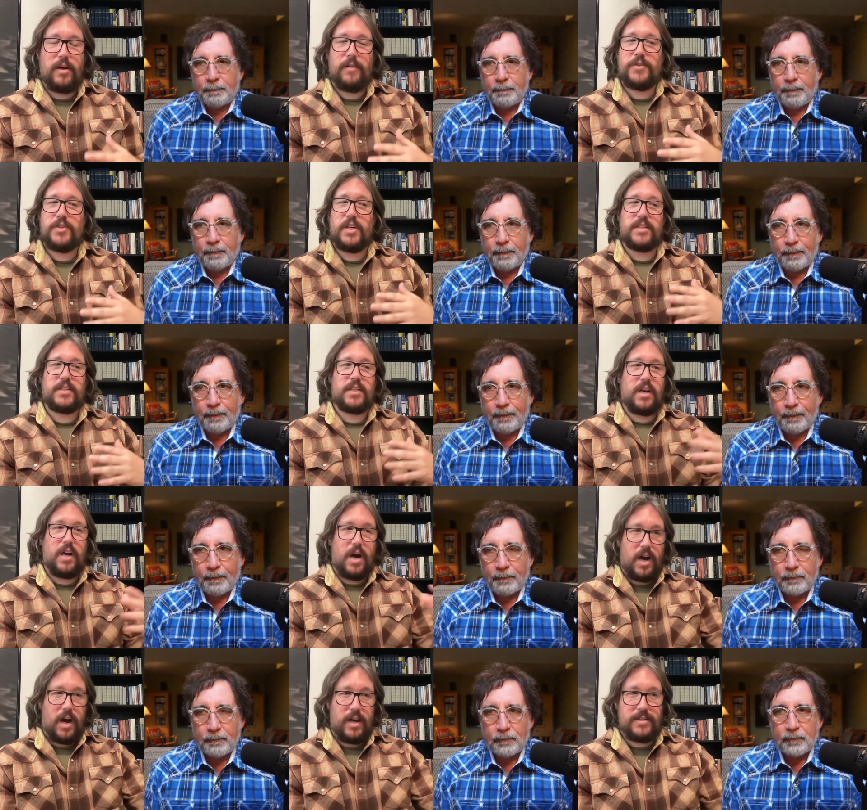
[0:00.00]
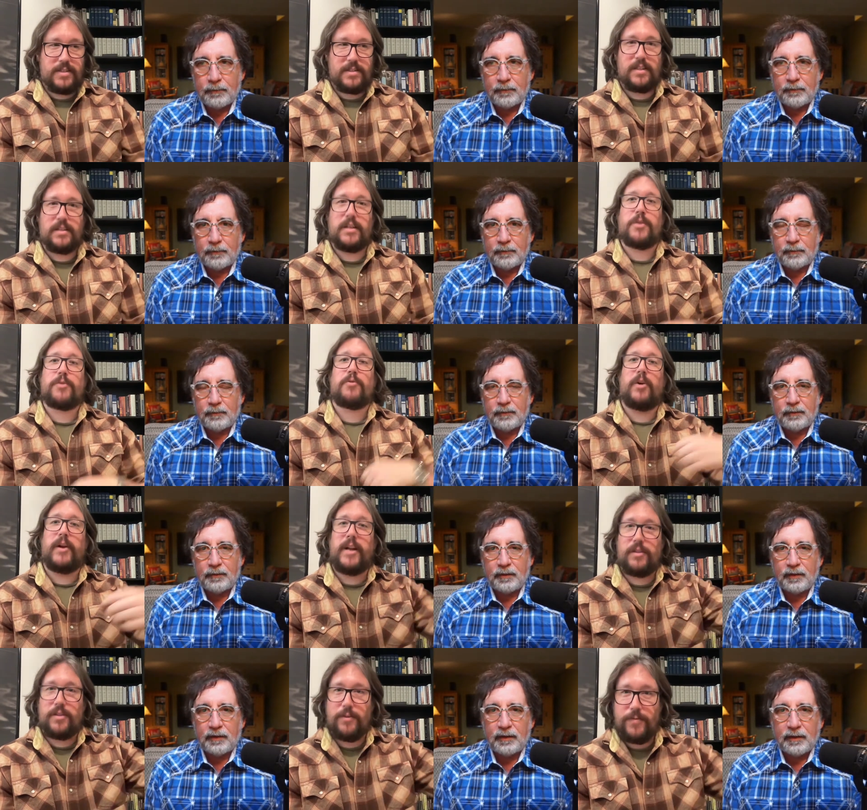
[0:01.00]
Speaker 1: of just constantly throwing
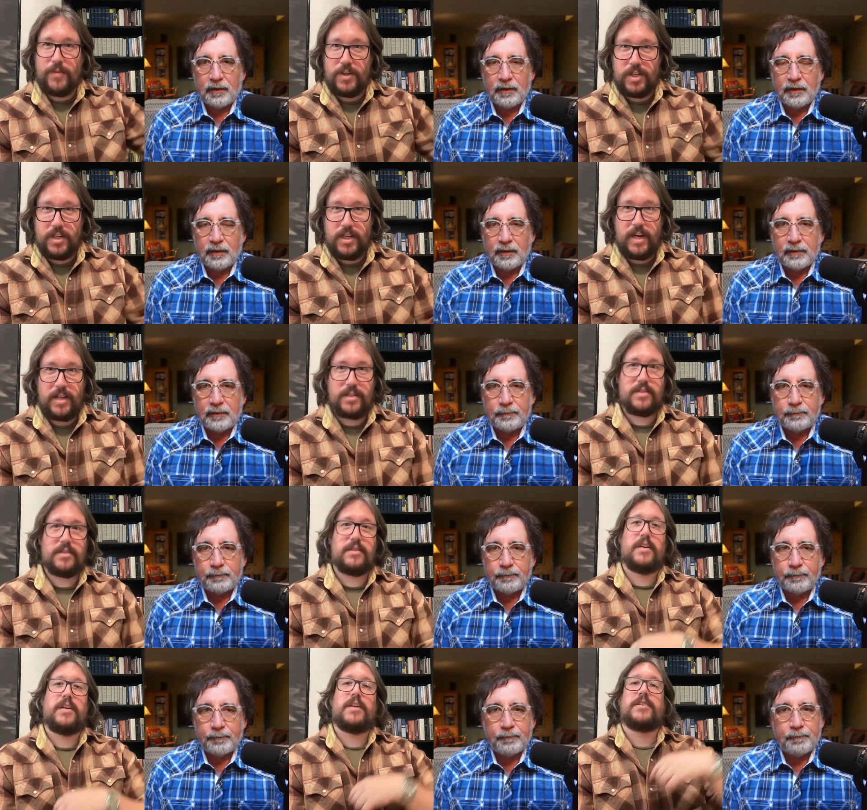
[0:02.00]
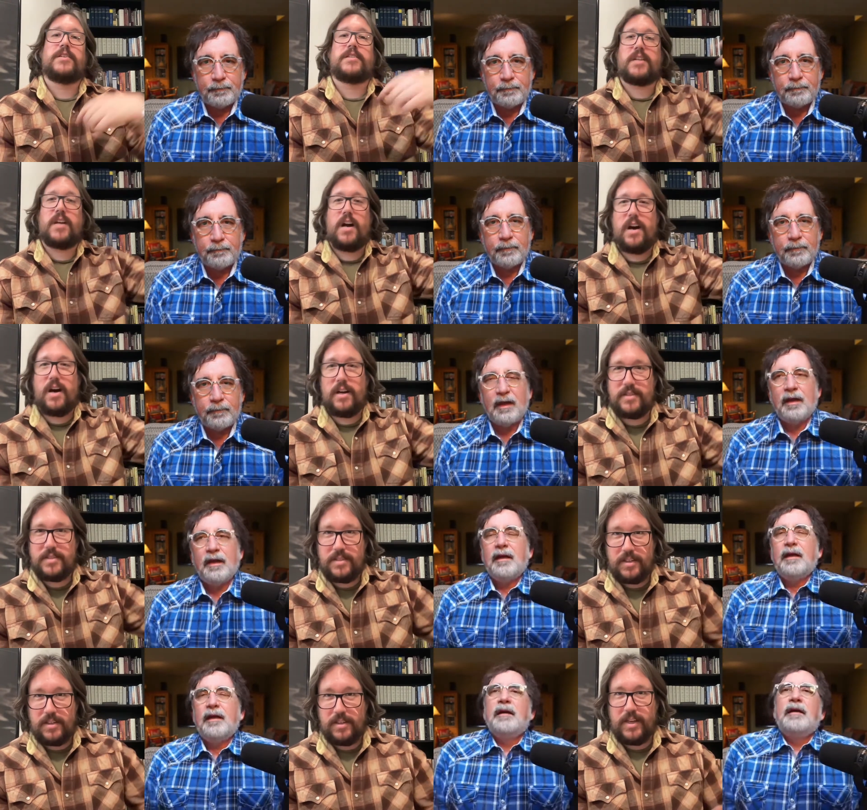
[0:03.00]
out the fishing nets, just
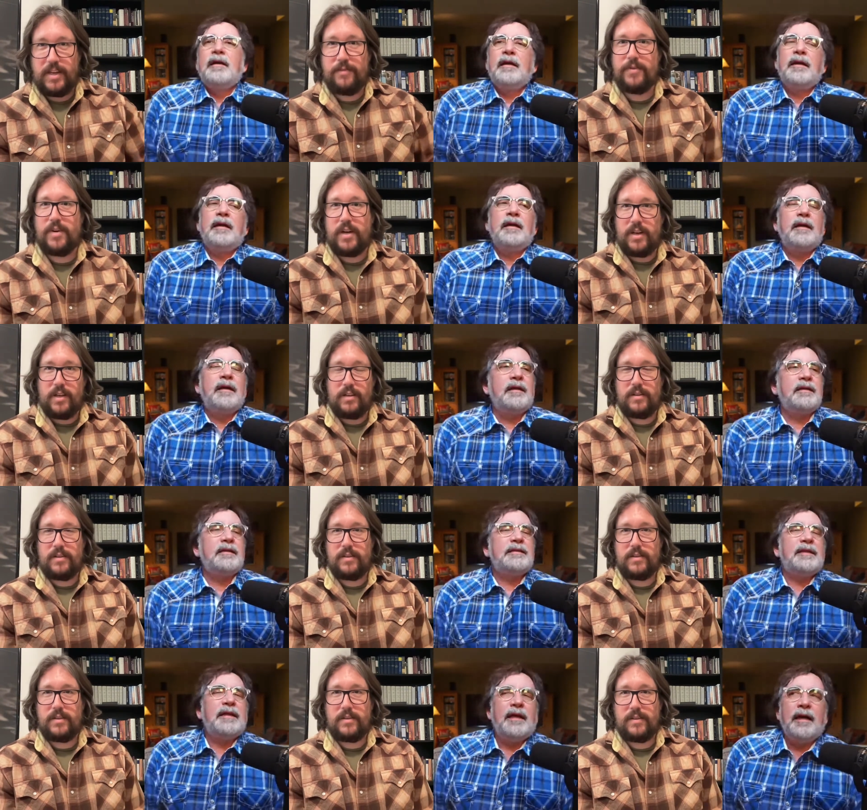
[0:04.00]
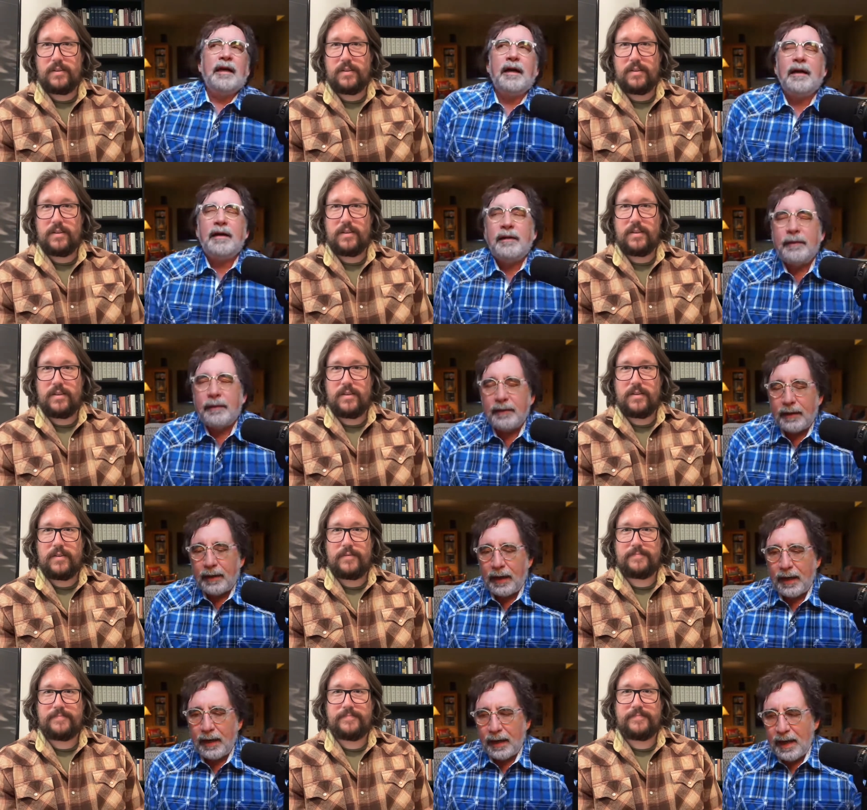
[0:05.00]
constantly inviting. Yeah.
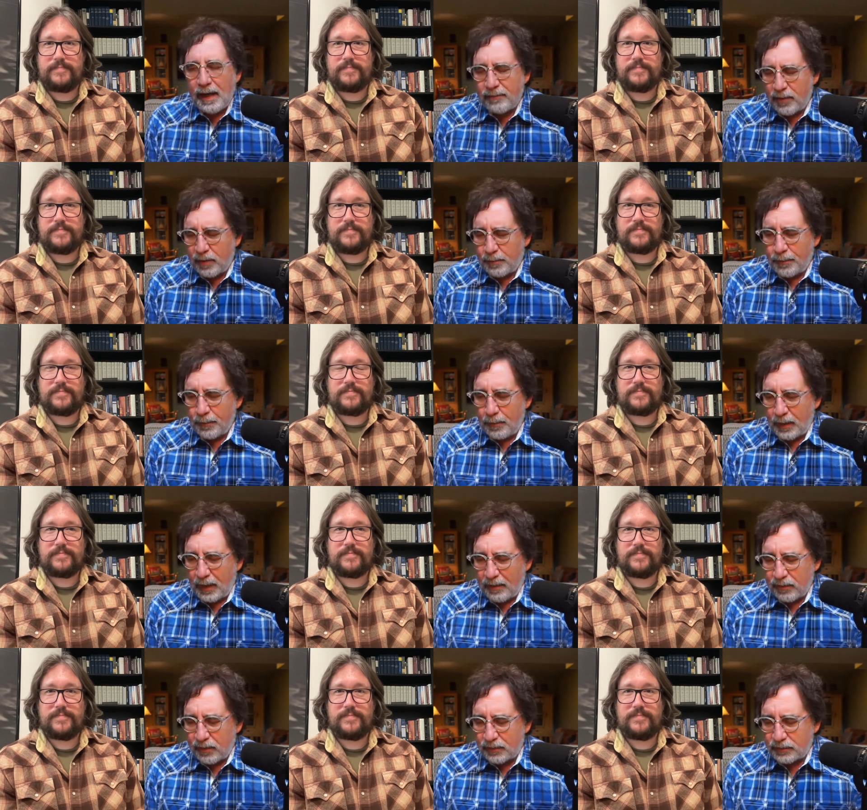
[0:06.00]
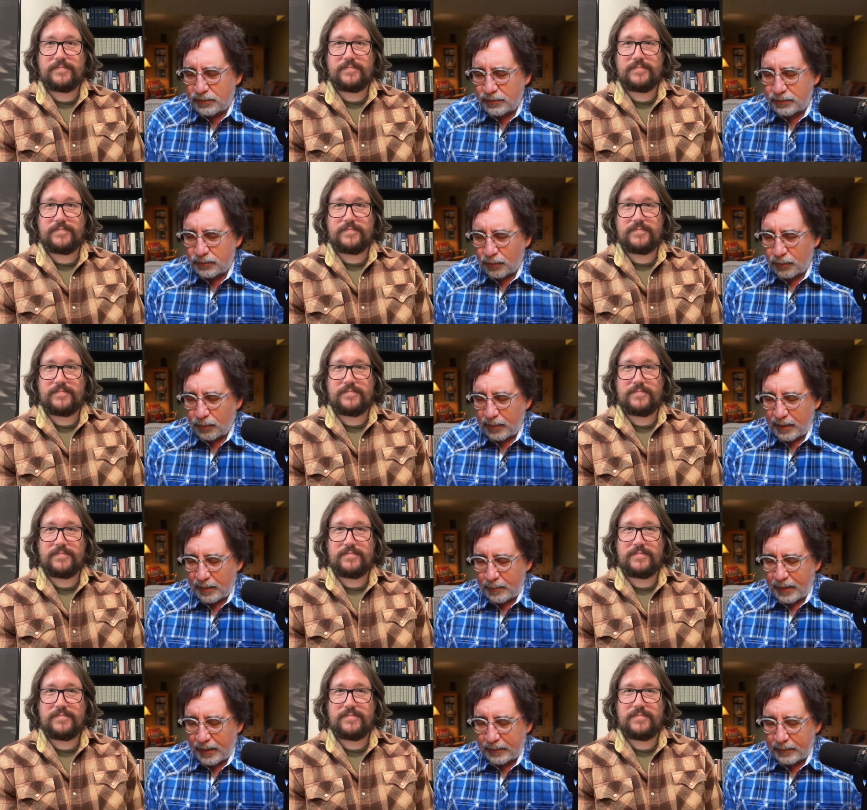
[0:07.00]
Speaker 2: I, I have a I have a story
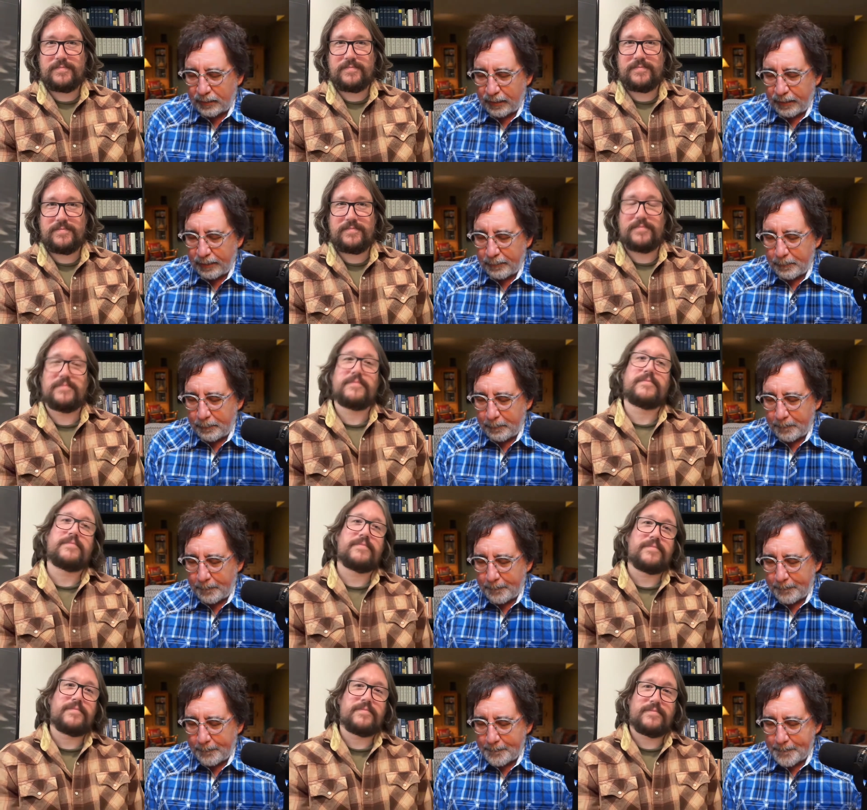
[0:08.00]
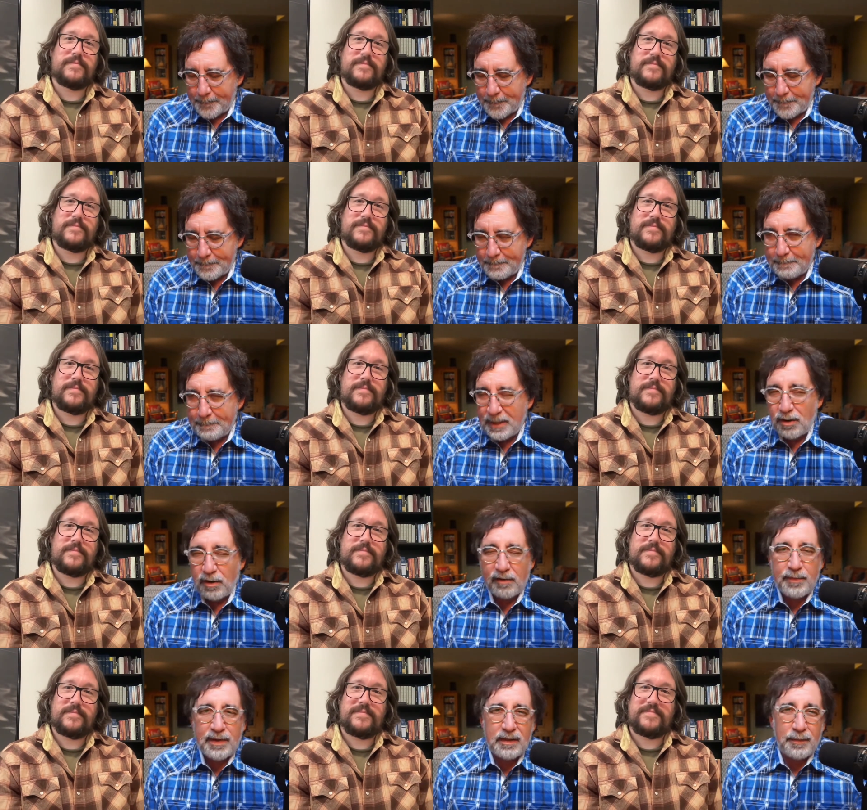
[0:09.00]
about that. You know,
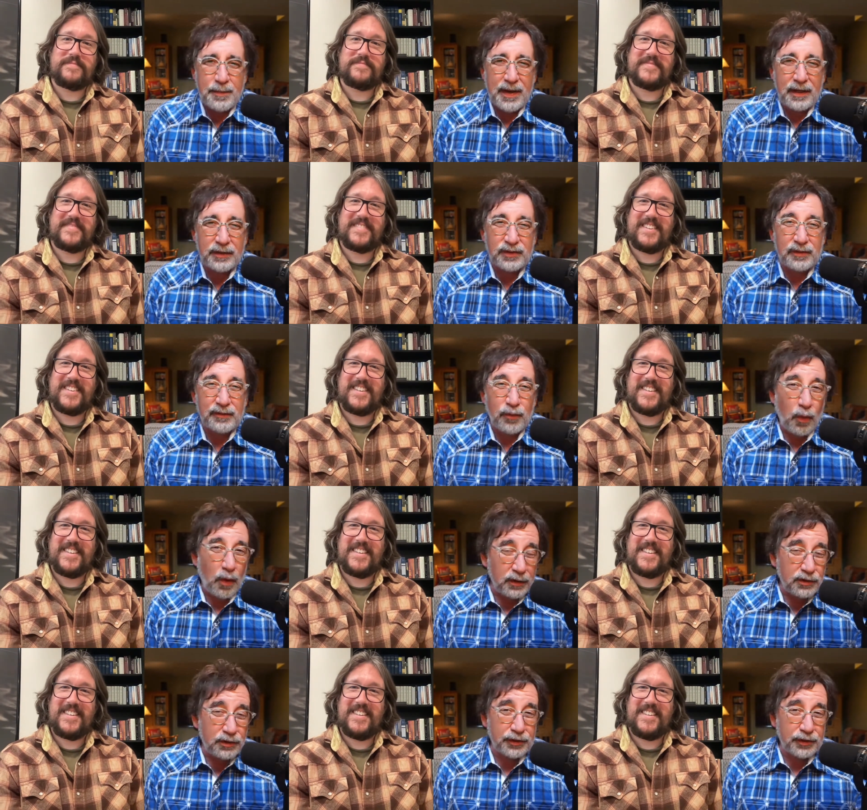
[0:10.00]
I've been the pastor of one